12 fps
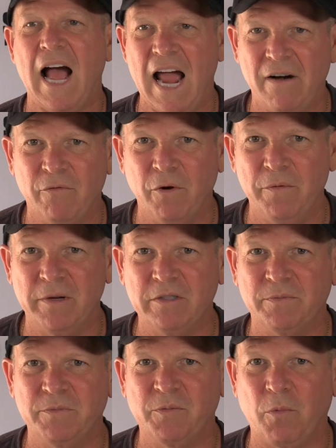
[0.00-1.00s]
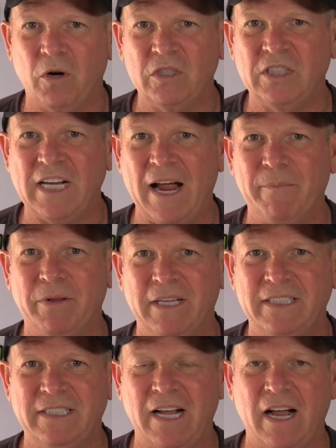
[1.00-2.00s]
Hi everyone, Mitch from
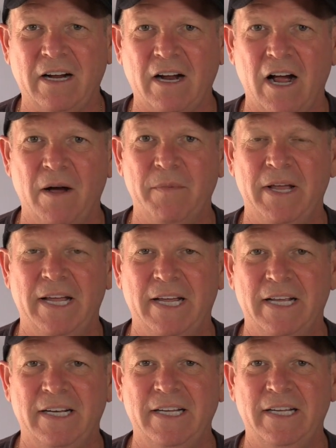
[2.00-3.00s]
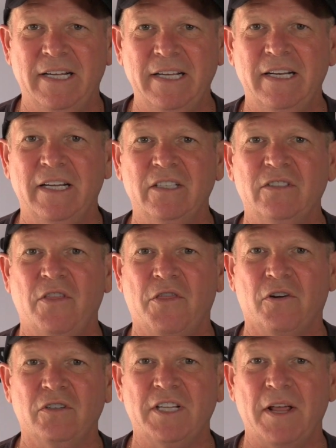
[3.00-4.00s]
SportsChatPlace.com and it is
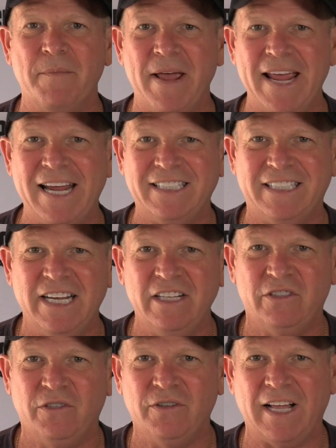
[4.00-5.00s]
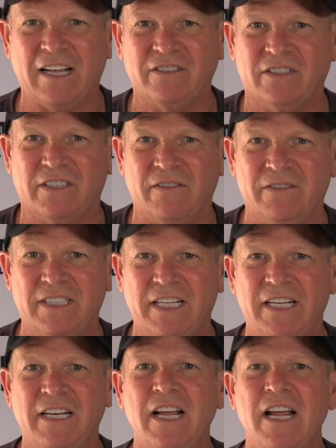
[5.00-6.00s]
Thursday, May 18,
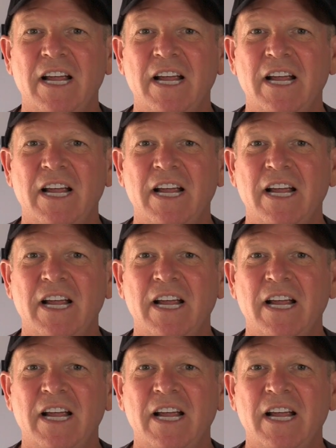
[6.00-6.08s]
2017